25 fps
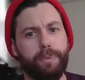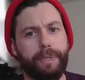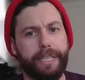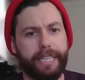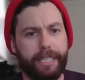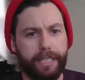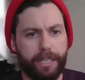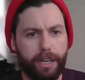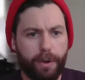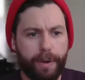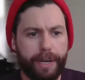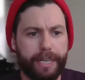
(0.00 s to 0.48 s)
We
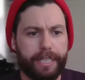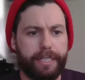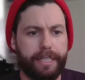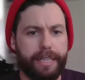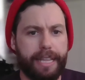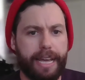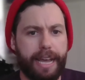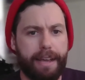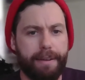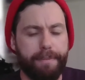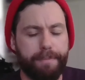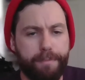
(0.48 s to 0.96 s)
can go into
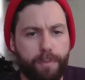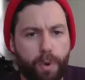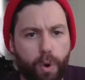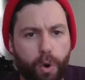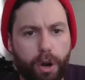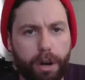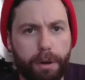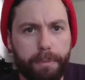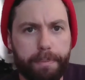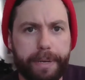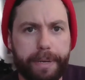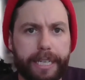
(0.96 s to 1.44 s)
that
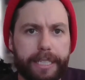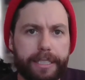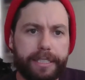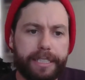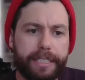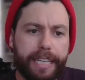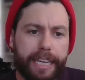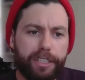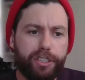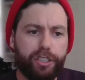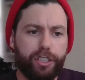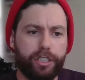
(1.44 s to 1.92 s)
more. But
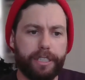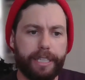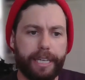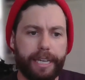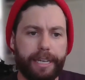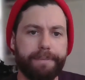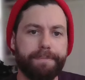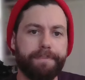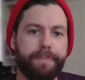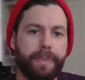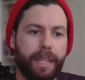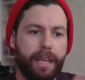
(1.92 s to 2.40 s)

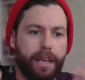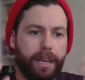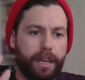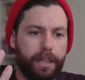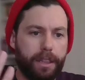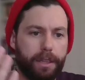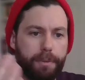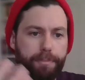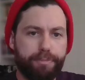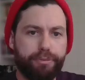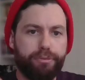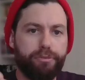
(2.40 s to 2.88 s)
essentially,
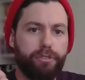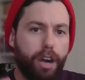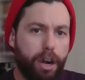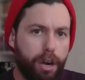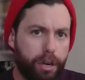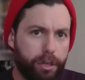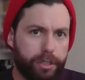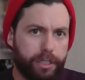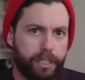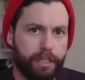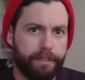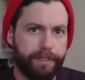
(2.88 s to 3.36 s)
the
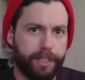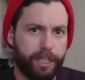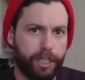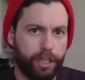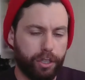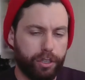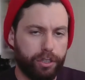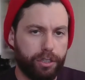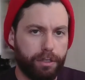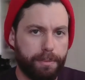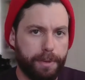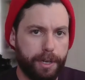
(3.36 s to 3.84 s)
pros of
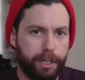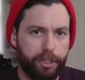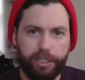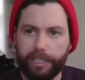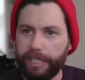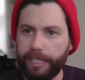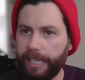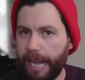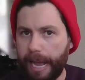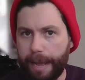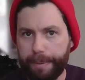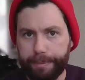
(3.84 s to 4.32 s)
inertial
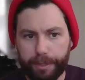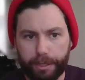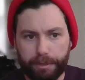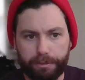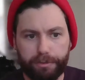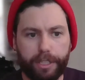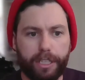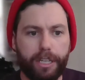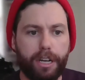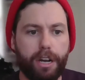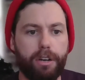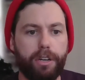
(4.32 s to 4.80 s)
motion capture of
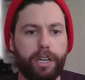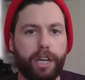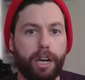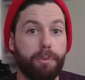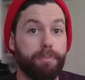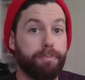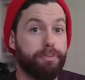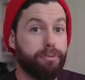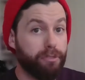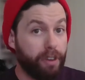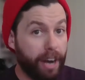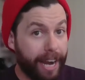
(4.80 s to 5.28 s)

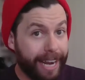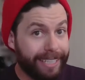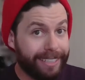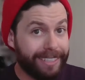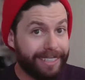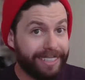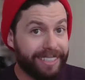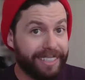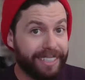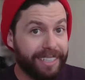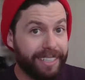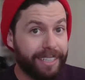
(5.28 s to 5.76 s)
Rokoko,
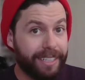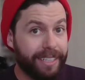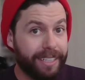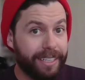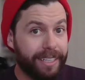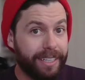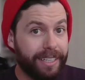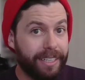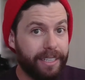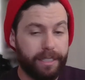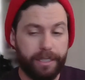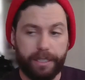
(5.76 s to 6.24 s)
price,
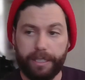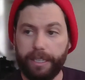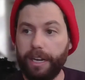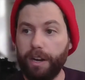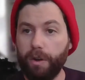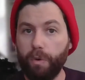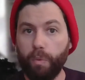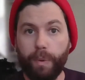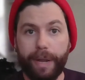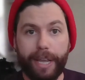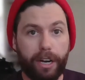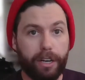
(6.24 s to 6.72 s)

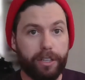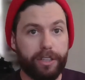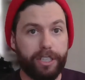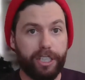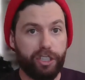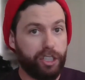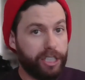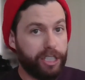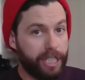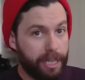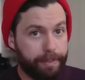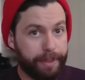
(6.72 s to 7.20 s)
we are the
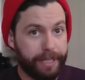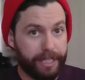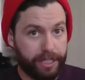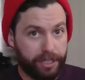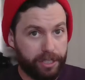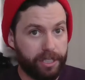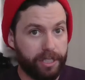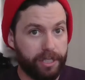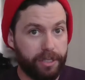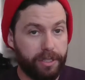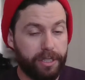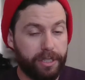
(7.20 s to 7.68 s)
cheapest
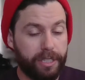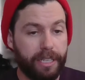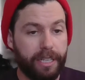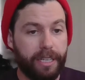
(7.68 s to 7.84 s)
suit.